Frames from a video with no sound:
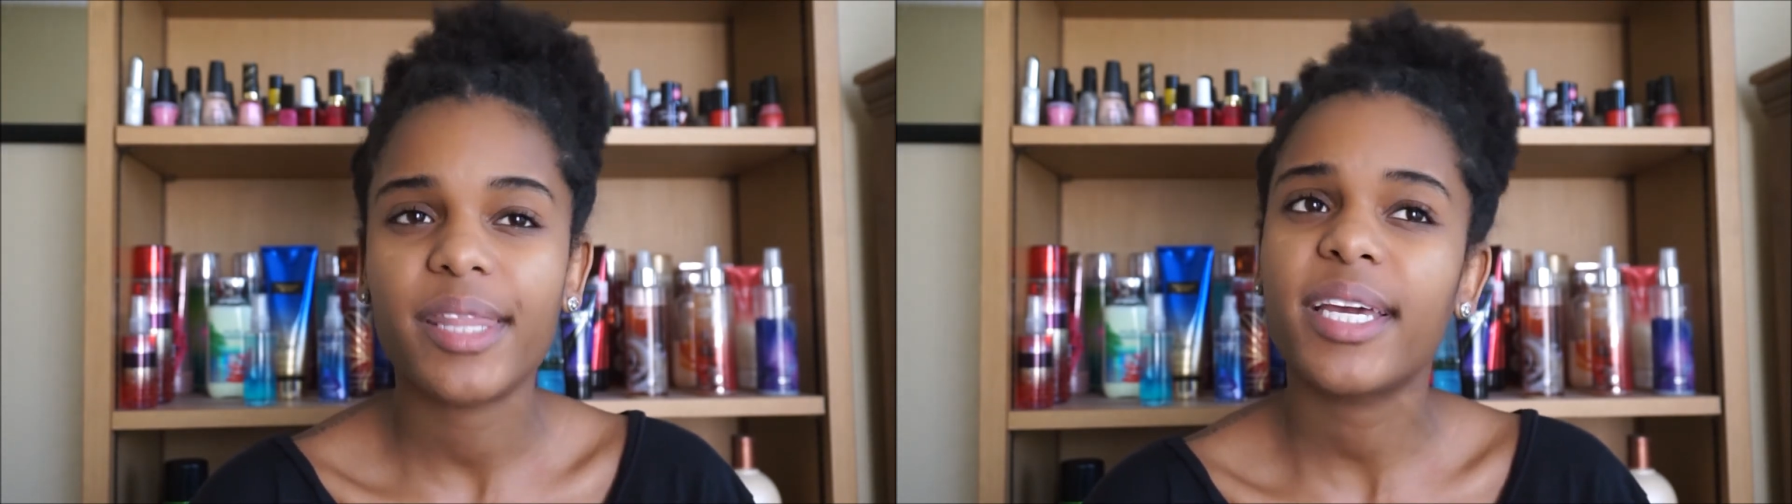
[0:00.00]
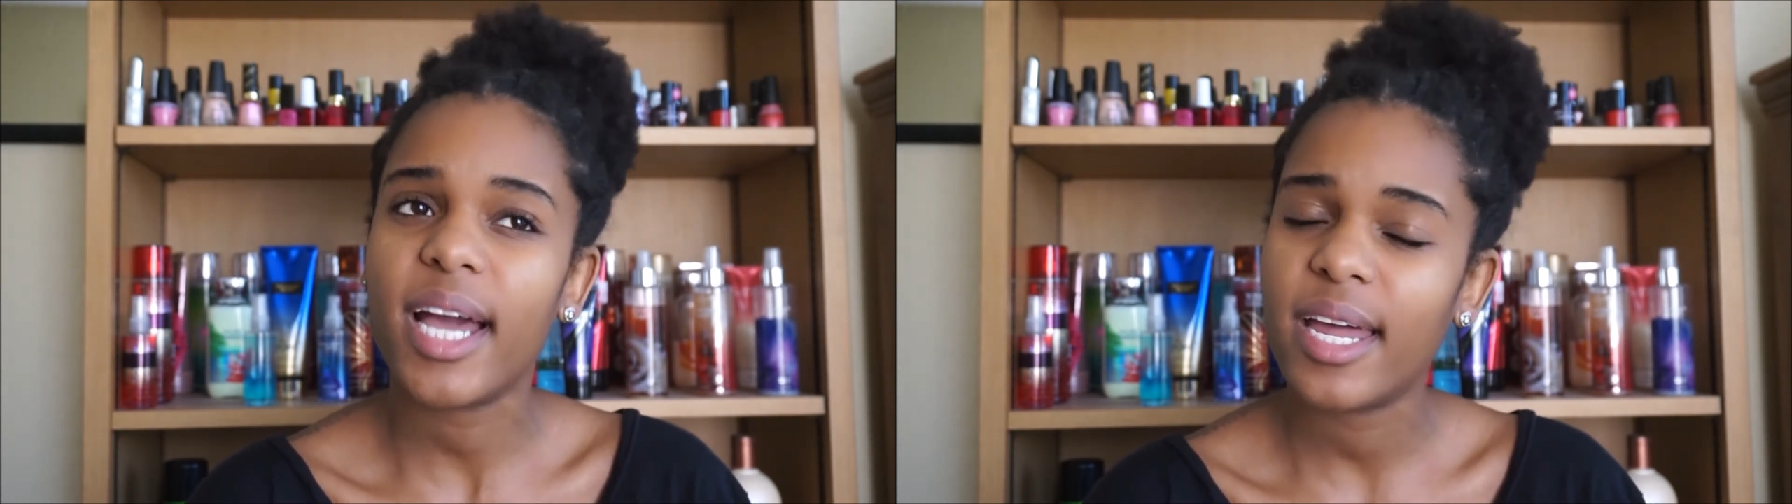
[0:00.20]
I
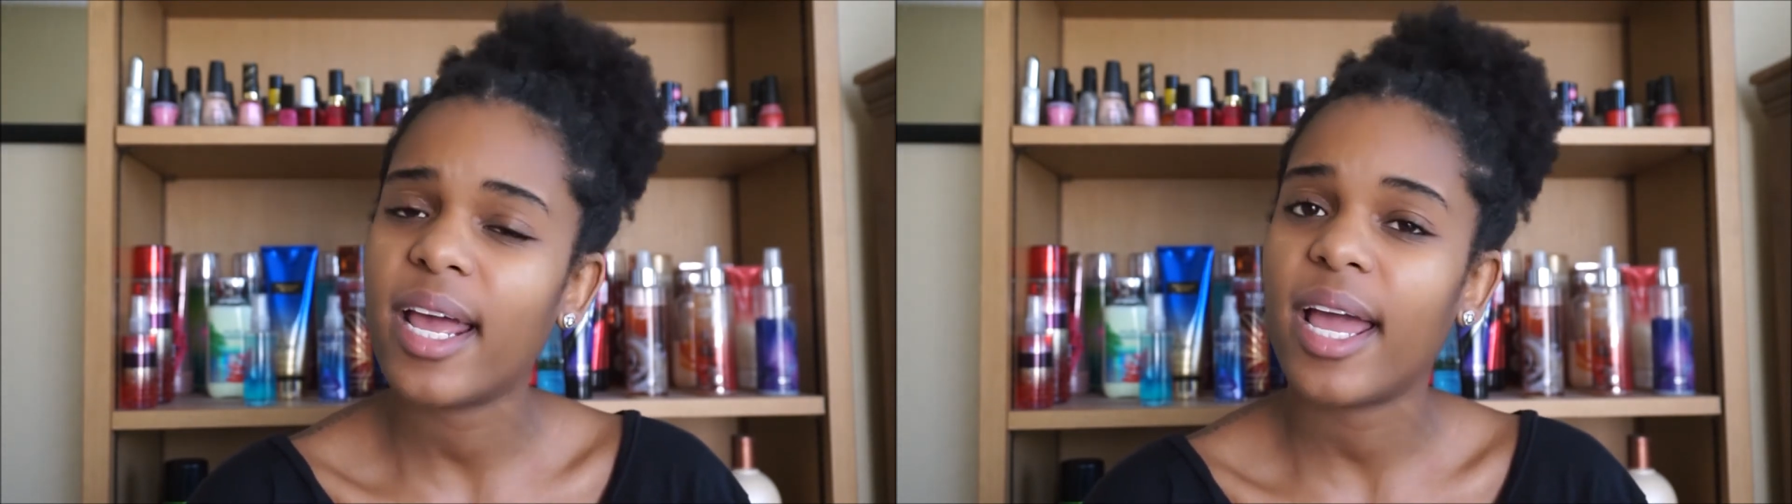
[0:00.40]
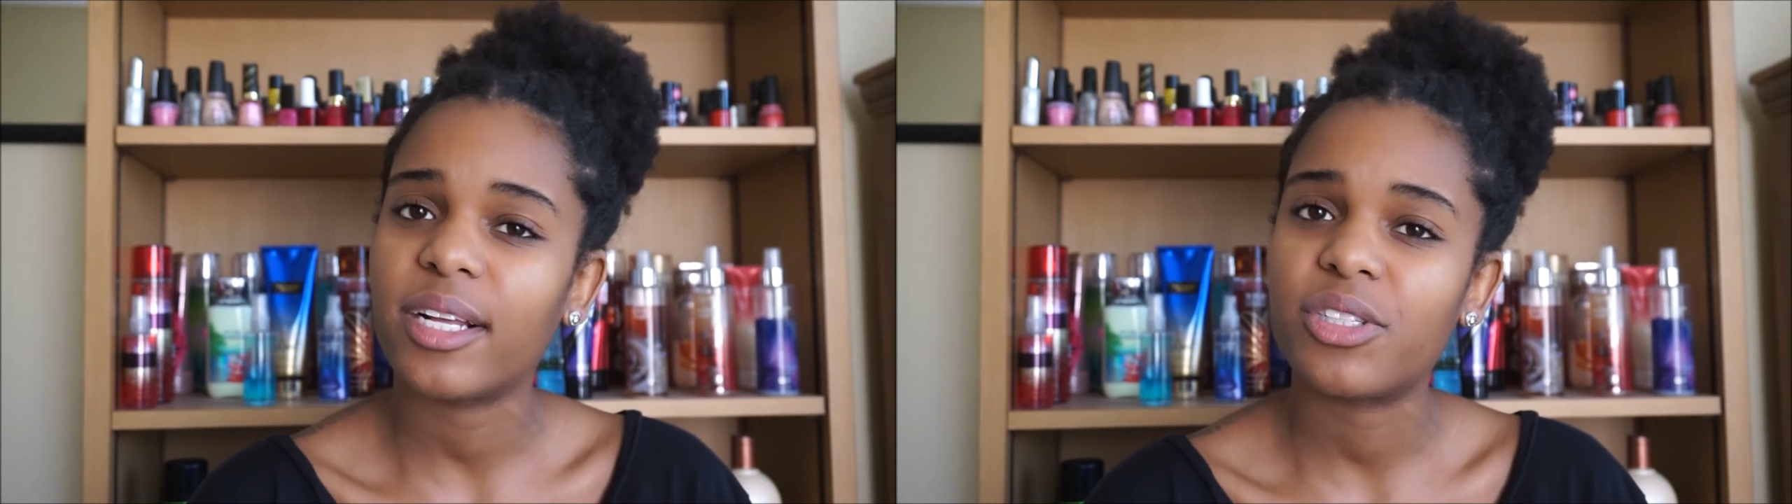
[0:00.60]
think I had an
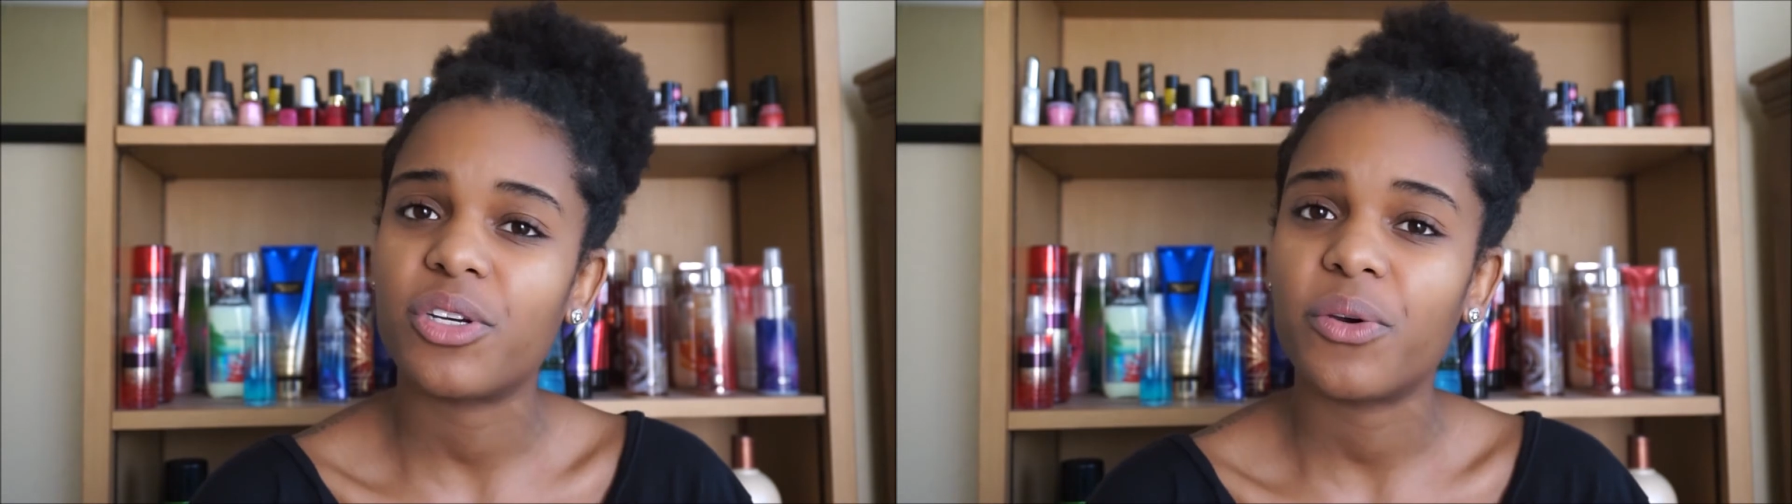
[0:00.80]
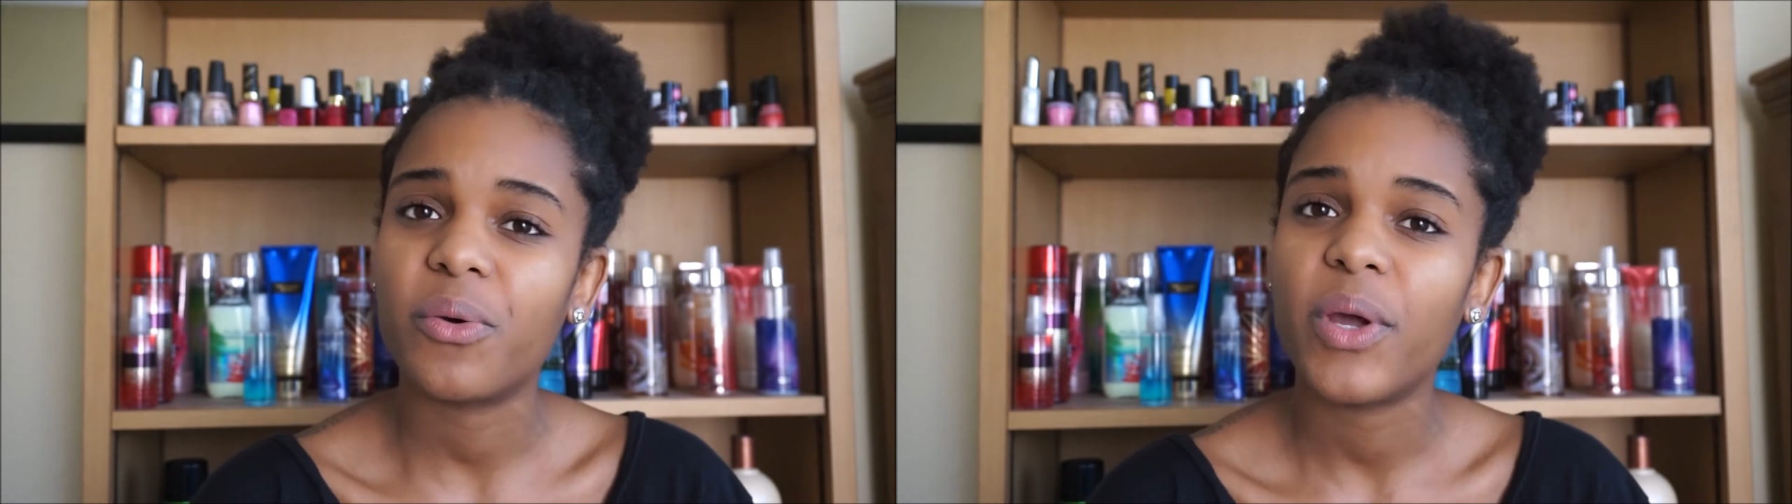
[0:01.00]
egg
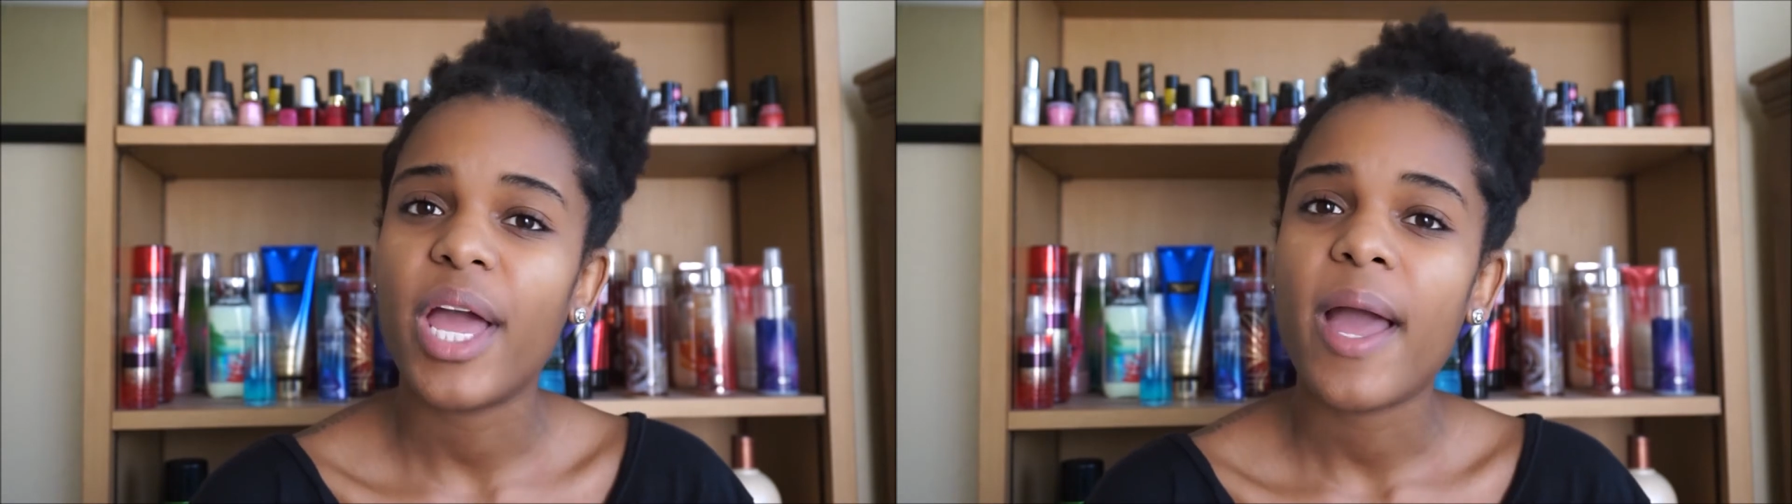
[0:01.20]
too.